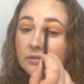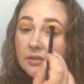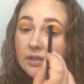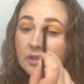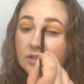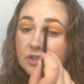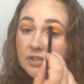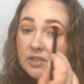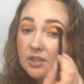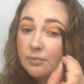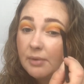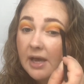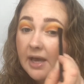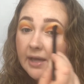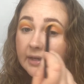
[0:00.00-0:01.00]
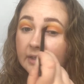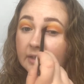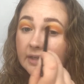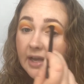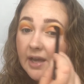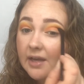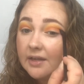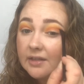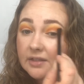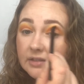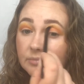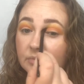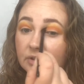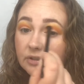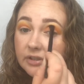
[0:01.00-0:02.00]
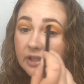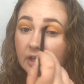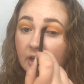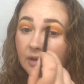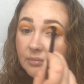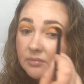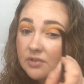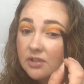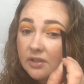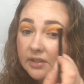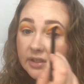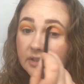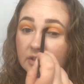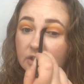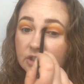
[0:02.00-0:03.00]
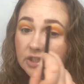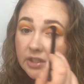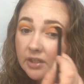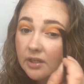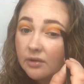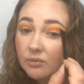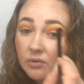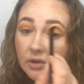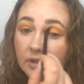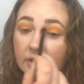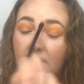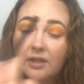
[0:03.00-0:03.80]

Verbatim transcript: and just keep adding and adding and building up until I get the shade I want.